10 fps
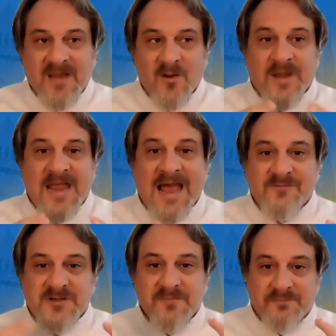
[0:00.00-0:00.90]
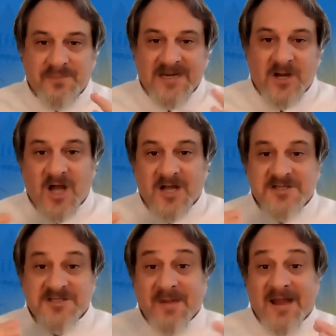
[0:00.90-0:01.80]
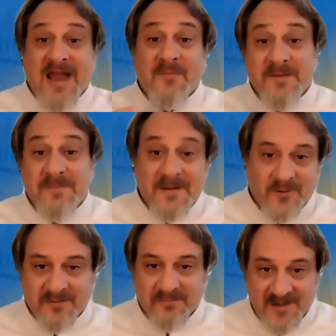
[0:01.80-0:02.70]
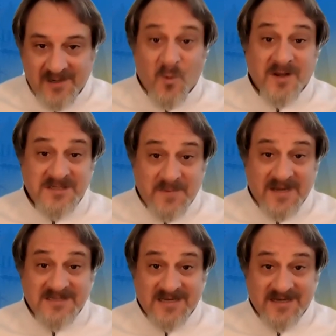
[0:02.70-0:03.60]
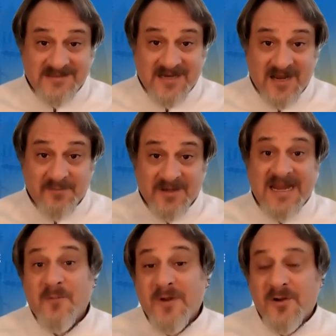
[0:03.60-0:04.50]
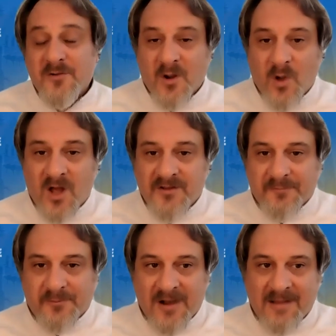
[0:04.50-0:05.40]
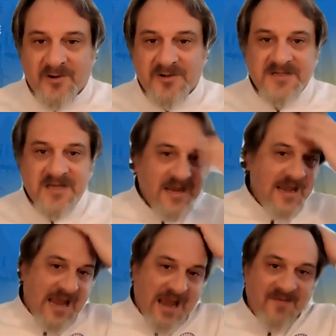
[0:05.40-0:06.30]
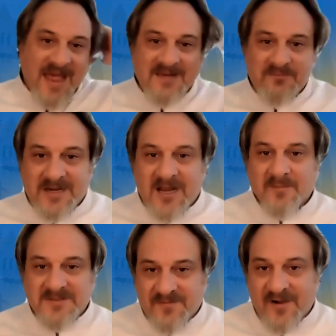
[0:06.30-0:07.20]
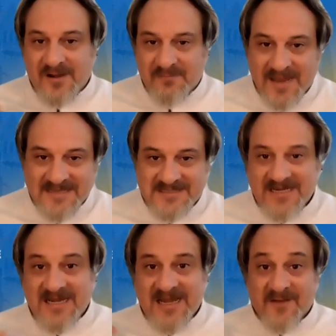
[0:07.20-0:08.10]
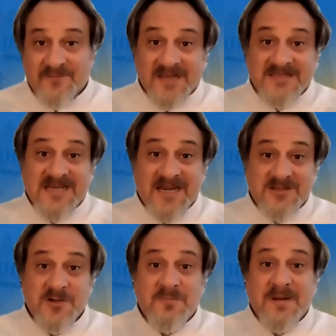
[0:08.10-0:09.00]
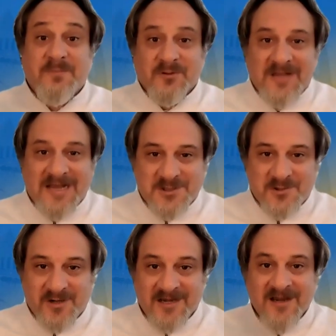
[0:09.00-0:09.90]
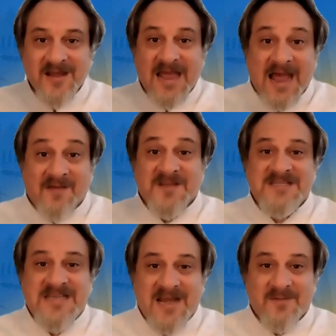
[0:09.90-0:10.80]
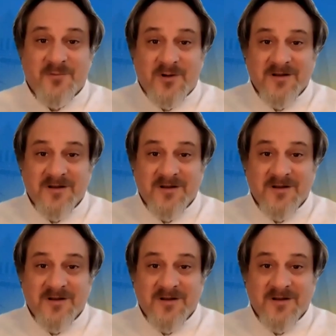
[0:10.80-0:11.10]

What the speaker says: we have to be cautious about how many people can be in one space at a time. And again, we don't know all the parameters. And that becomes very messy if, let's say, two people lecturing have the same